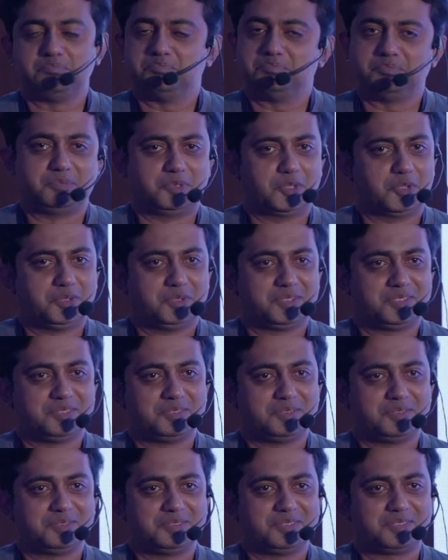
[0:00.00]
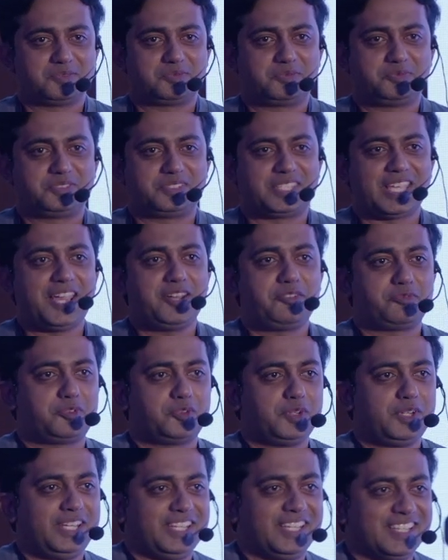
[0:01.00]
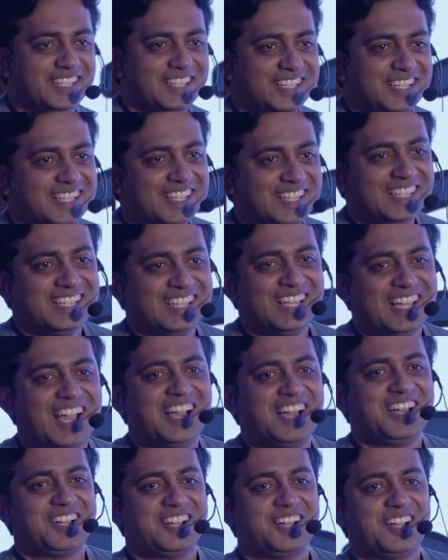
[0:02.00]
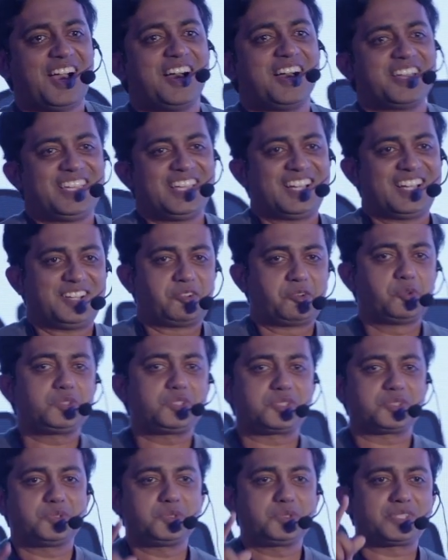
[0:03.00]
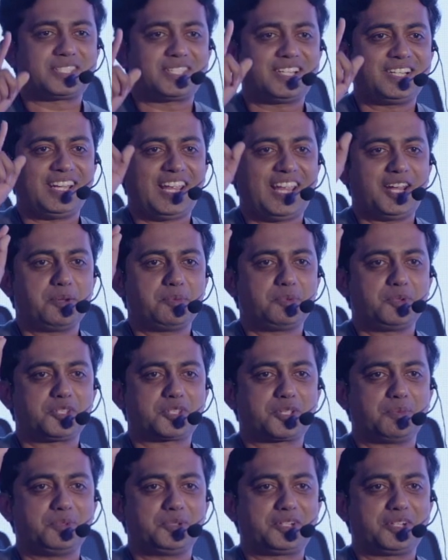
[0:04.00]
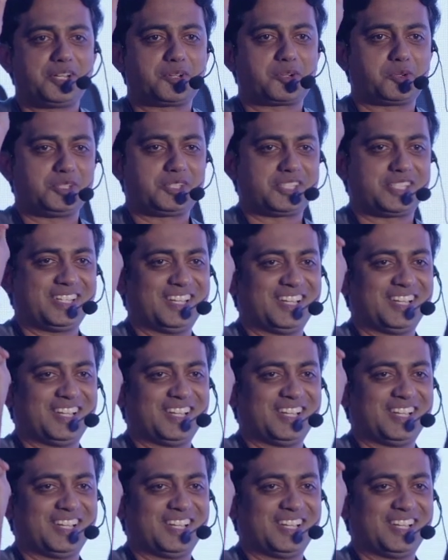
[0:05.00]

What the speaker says: No, say it fully. Ah, yeah. Who said AWS Community Day Kochi?